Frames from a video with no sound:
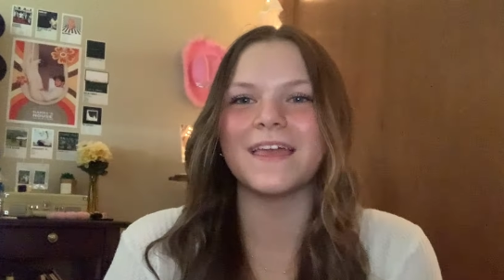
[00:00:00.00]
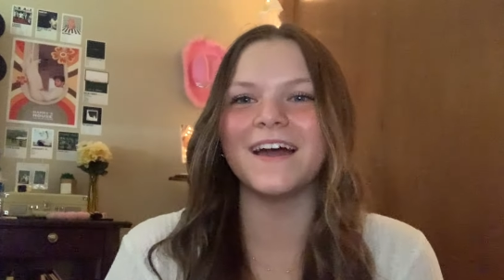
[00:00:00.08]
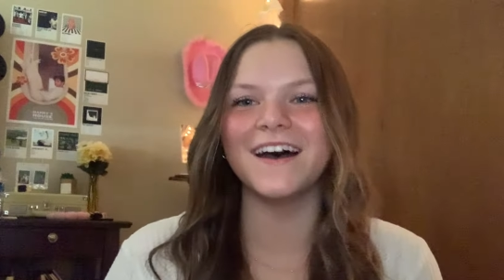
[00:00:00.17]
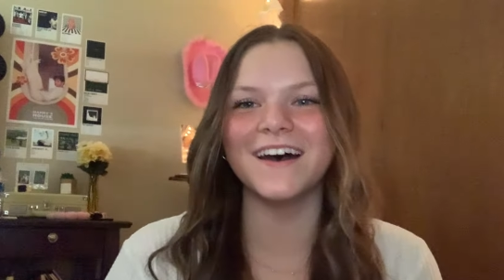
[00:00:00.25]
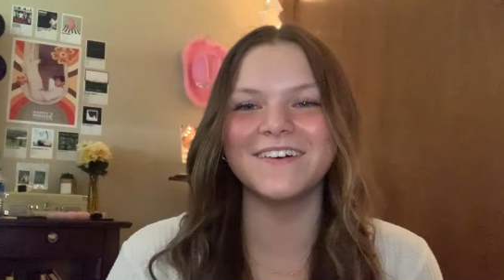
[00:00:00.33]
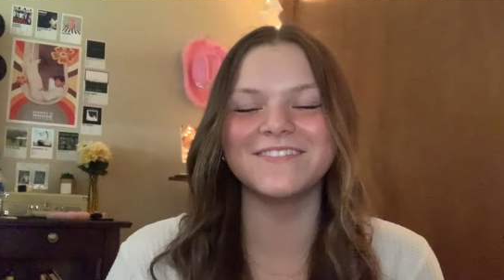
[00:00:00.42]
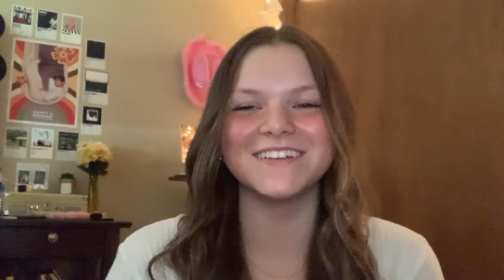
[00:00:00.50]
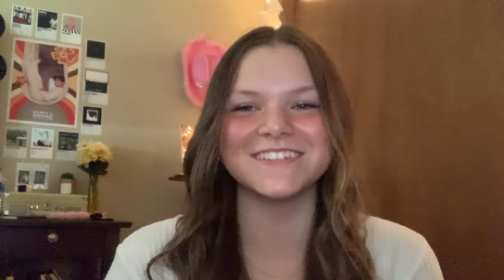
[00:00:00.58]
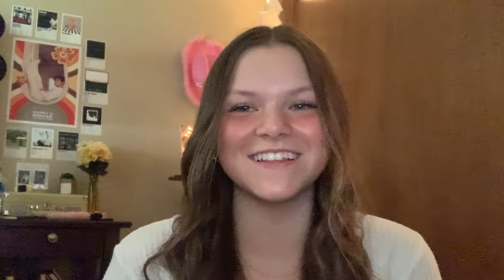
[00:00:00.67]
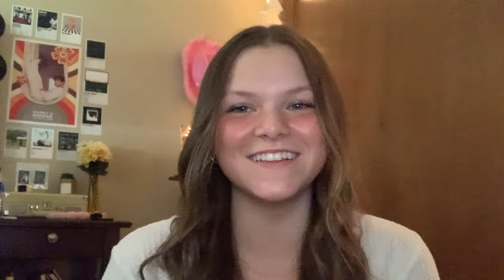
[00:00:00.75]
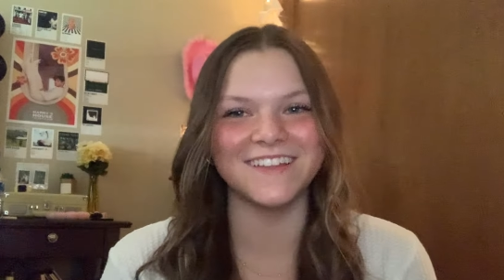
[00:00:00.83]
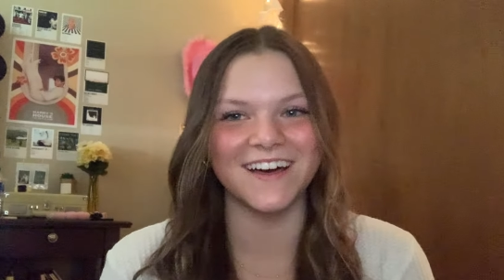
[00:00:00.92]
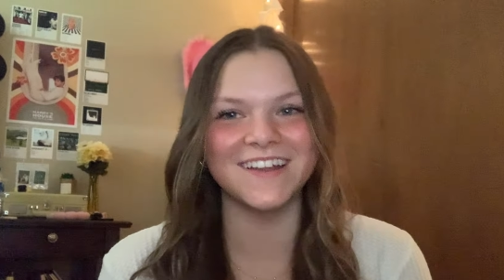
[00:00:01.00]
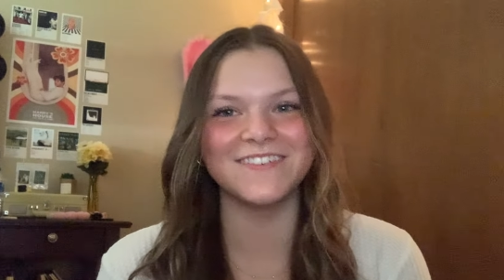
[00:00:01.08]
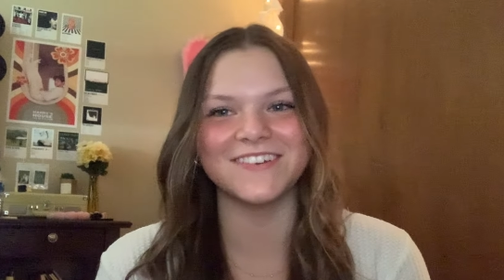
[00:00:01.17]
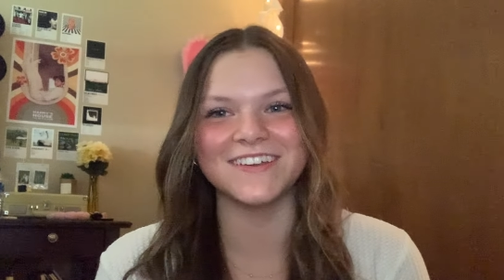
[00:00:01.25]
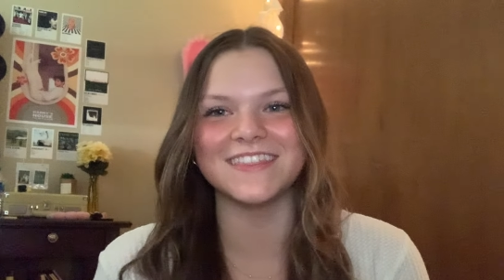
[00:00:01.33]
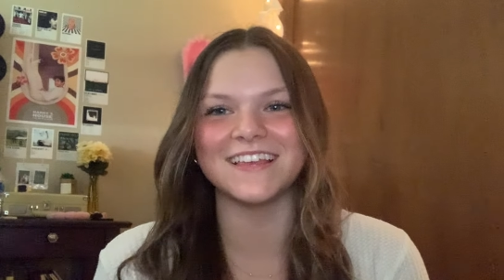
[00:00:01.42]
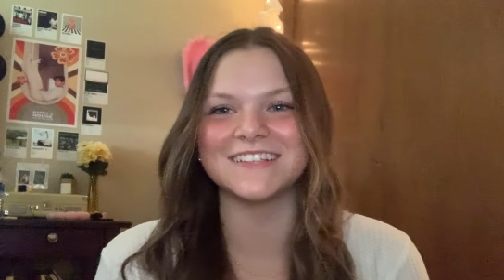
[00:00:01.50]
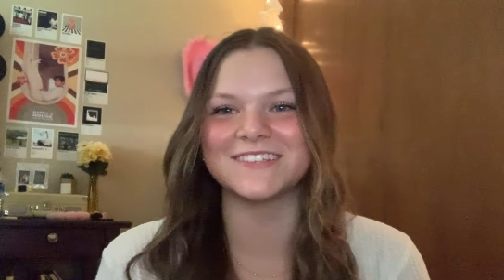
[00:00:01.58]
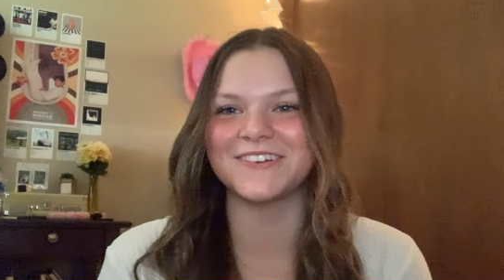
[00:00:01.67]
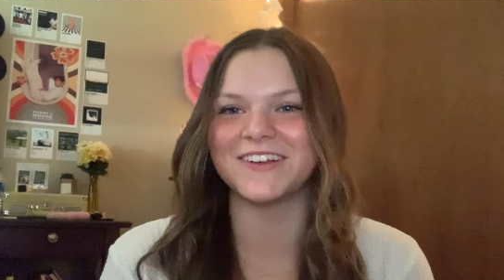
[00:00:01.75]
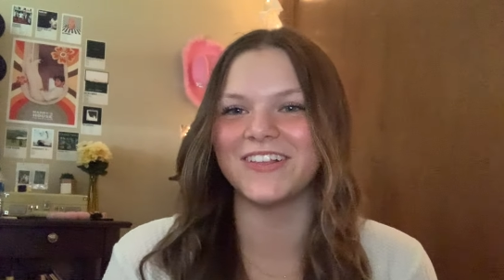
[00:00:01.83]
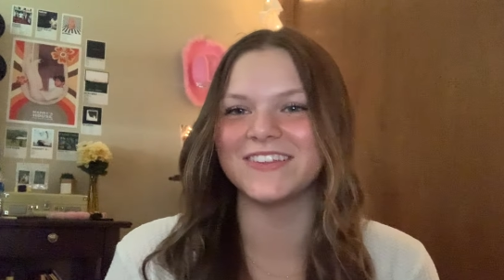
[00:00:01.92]
There's a lot of good things
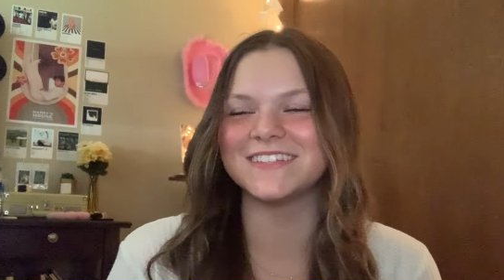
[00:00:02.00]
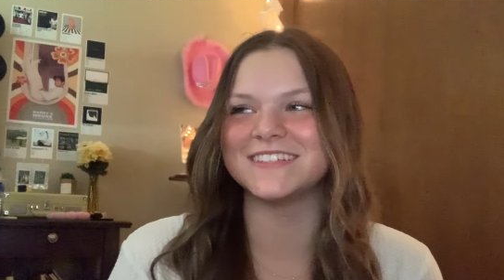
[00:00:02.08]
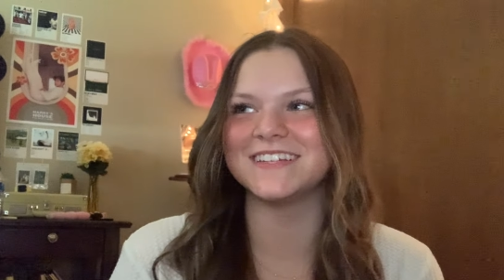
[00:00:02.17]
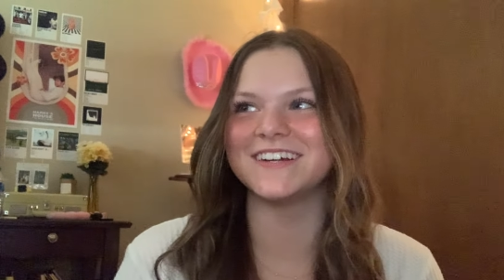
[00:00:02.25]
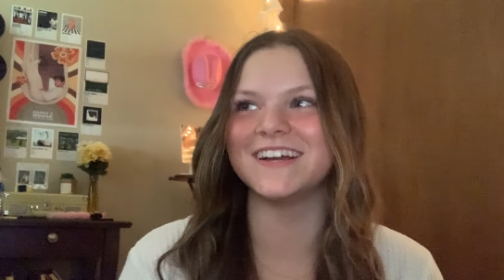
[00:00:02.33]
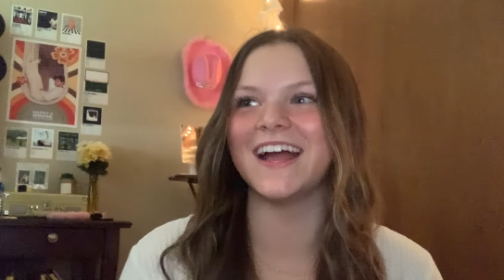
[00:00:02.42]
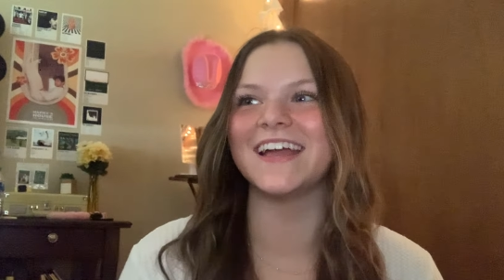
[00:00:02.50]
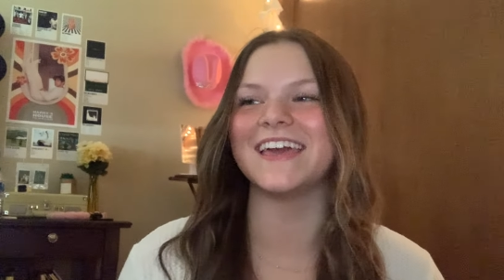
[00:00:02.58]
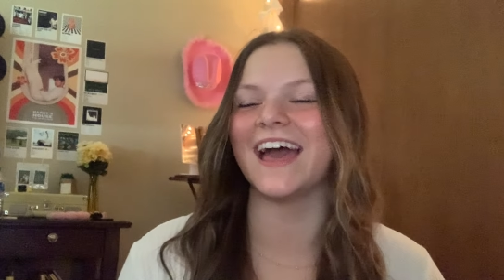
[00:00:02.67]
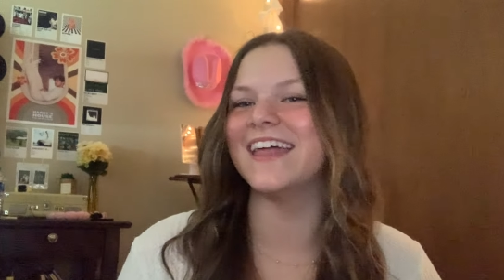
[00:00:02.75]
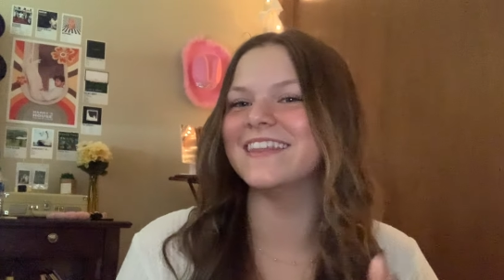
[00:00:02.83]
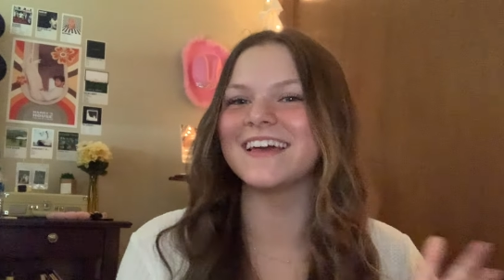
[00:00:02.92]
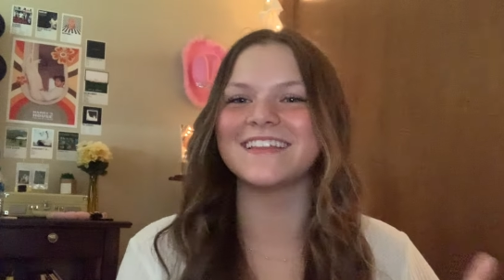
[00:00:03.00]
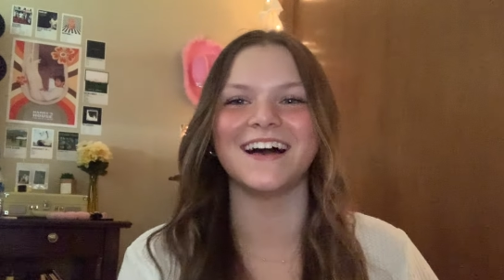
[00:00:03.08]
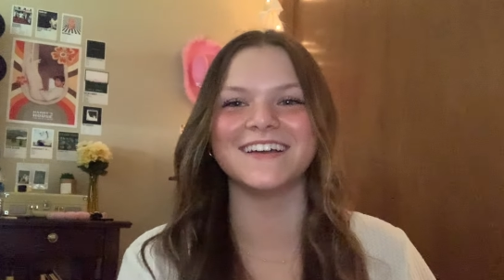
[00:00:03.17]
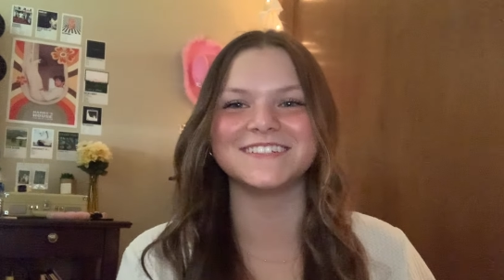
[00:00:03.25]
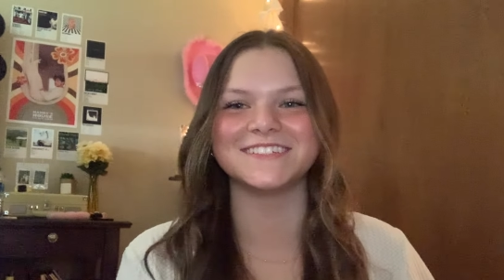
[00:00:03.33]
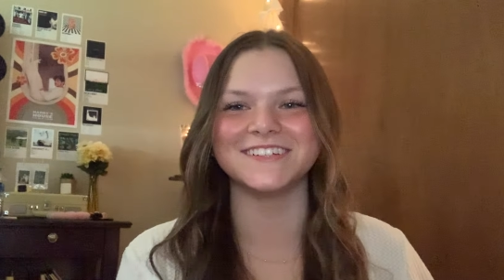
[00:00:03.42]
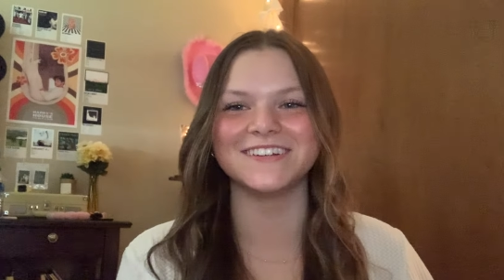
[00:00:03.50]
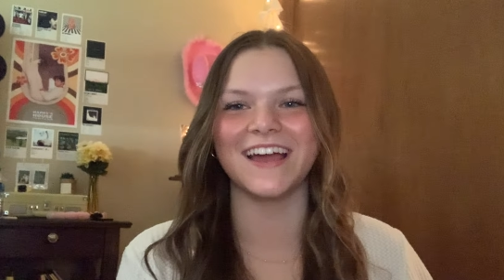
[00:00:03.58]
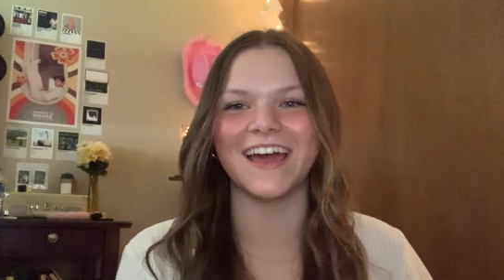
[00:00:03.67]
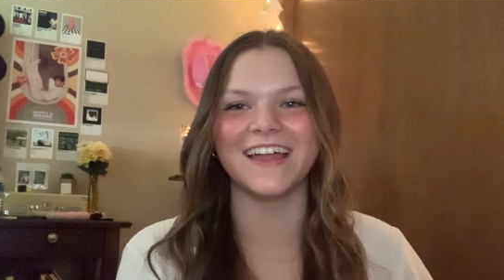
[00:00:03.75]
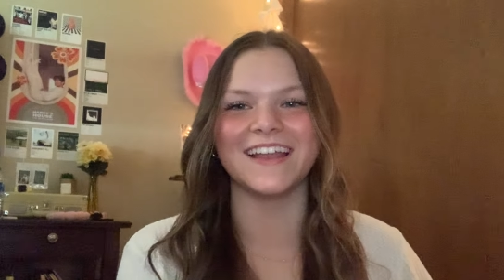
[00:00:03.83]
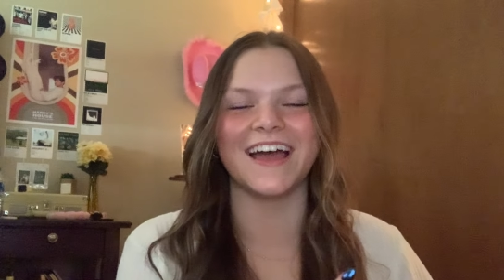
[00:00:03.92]
going on this year. Again, like, last year, I
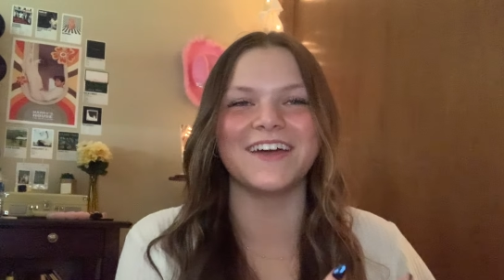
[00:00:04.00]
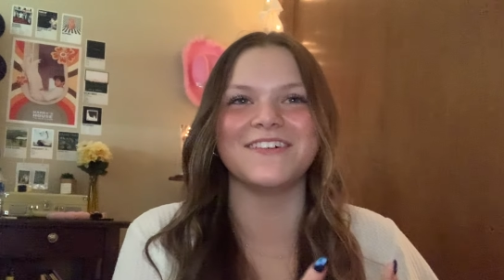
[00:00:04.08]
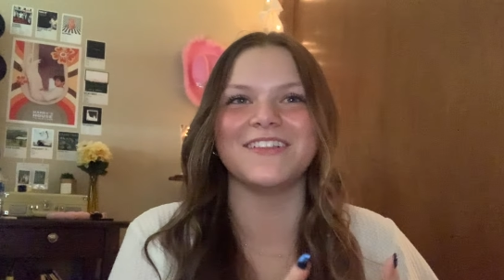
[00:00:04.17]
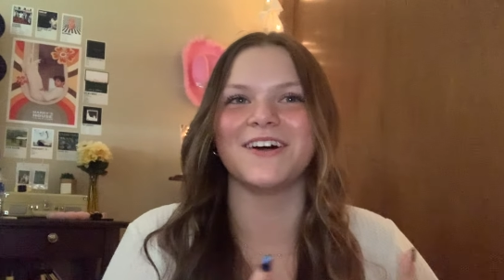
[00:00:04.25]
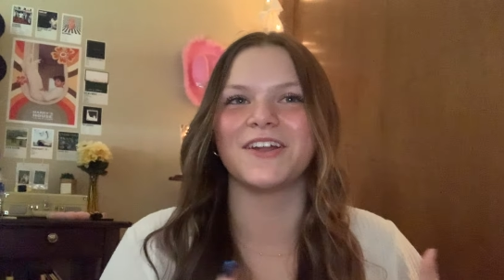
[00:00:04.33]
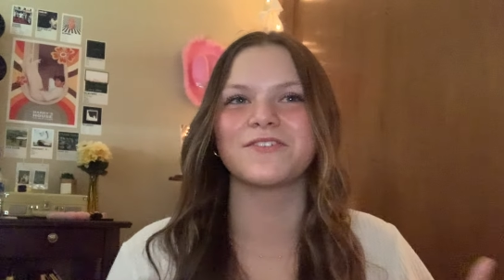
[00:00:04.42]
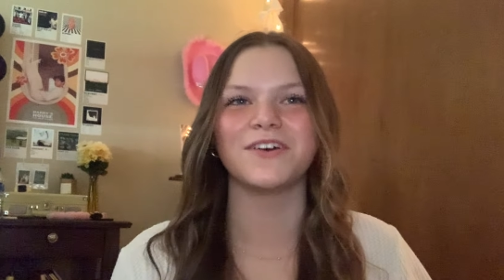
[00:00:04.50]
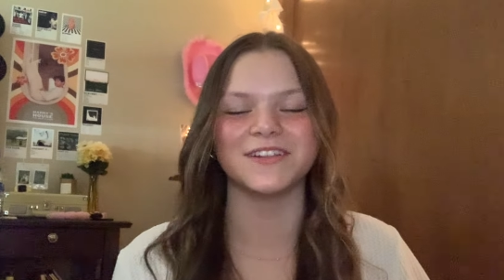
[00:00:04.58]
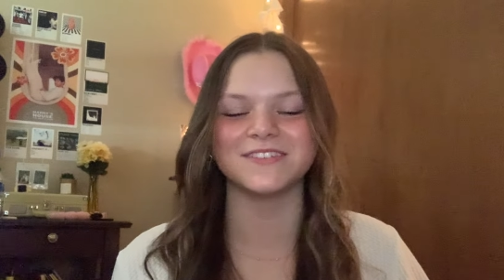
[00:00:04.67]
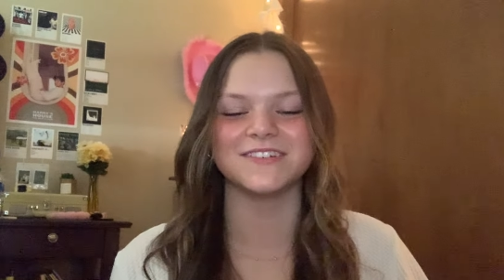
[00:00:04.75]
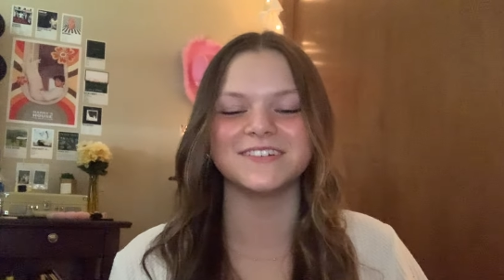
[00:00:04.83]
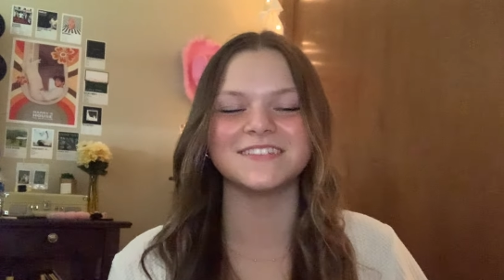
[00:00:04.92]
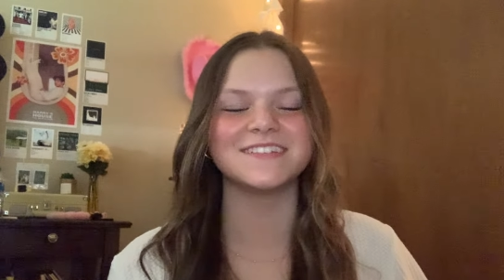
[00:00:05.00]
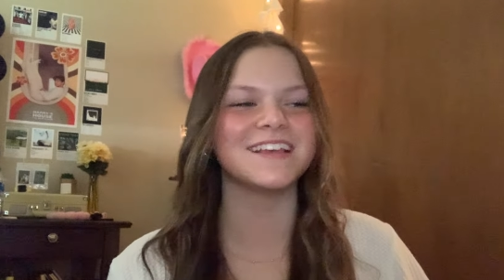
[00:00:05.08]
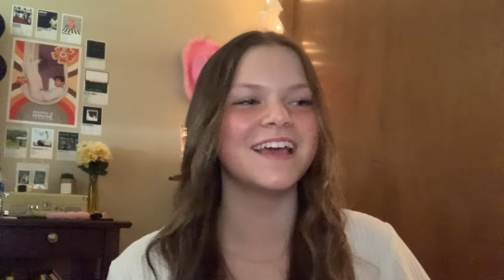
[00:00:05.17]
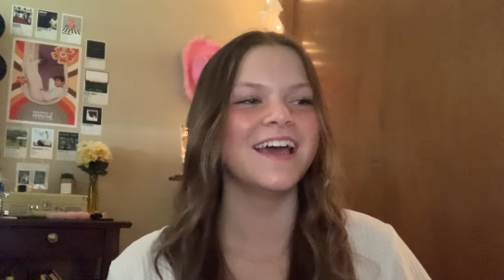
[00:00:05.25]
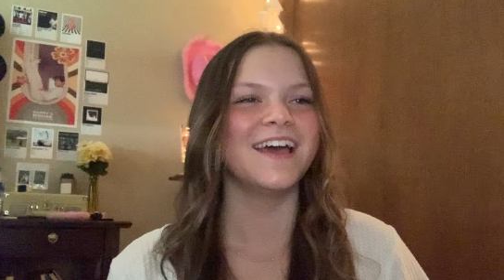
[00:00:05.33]
have a lot of concerts.